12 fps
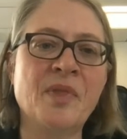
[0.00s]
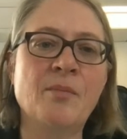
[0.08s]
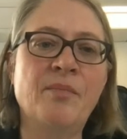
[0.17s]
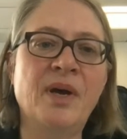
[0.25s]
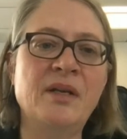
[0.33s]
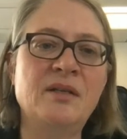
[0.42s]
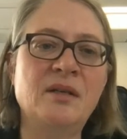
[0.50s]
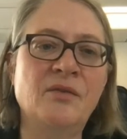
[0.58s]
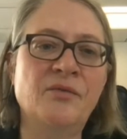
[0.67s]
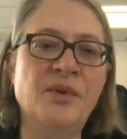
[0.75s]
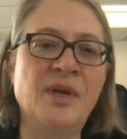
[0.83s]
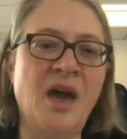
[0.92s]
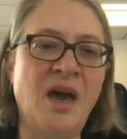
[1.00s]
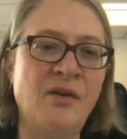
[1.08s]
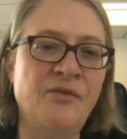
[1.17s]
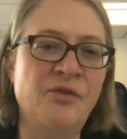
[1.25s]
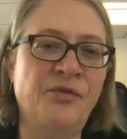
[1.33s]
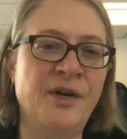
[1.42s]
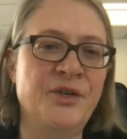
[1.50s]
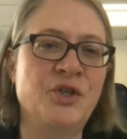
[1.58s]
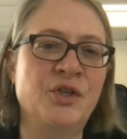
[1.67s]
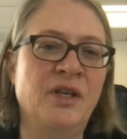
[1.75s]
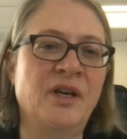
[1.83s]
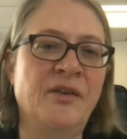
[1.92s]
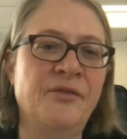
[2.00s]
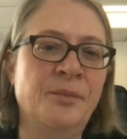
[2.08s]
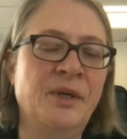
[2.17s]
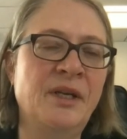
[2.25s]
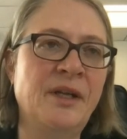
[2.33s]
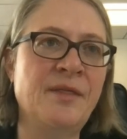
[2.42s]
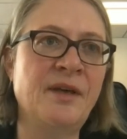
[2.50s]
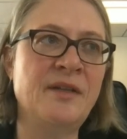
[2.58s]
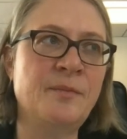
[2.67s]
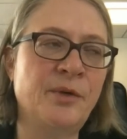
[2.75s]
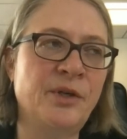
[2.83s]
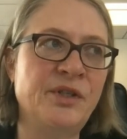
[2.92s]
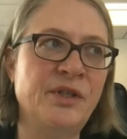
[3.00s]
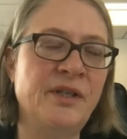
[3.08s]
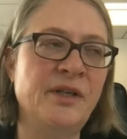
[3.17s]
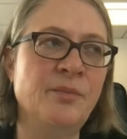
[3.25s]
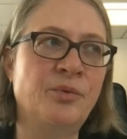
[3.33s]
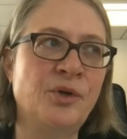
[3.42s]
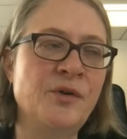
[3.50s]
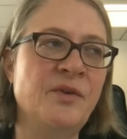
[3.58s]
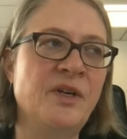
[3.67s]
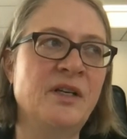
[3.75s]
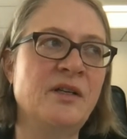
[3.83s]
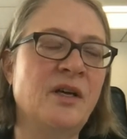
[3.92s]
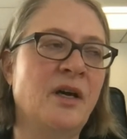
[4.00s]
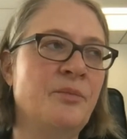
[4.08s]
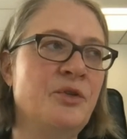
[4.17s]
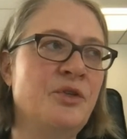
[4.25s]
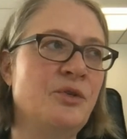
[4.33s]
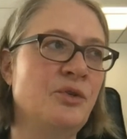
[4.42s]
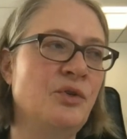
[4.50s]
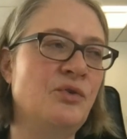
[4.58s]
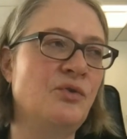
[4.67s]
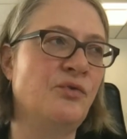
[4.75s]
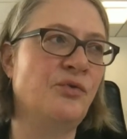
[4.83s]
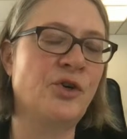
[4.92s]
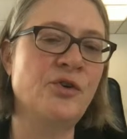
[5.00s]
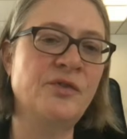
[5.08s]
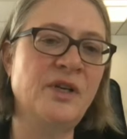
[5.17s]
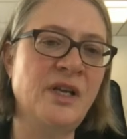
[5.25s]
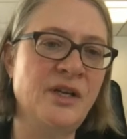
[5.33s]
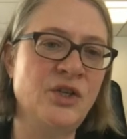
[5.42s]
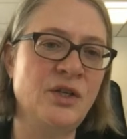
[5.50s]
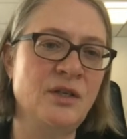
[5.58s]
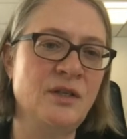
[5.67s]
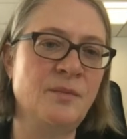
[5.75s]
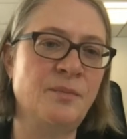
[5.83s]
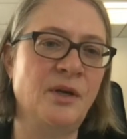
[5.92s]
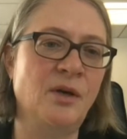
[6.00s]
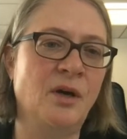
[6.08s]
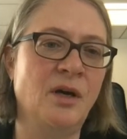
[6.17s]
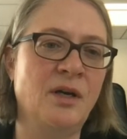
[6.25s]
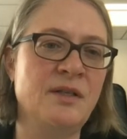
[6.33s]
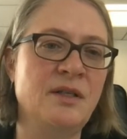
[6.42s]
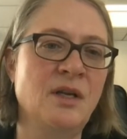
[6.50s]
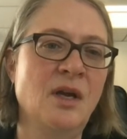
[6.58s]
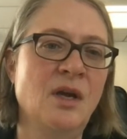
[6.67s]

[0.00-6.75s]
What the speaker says: But we have a functioning government, and that's particularly important when it comes to foreign relations, because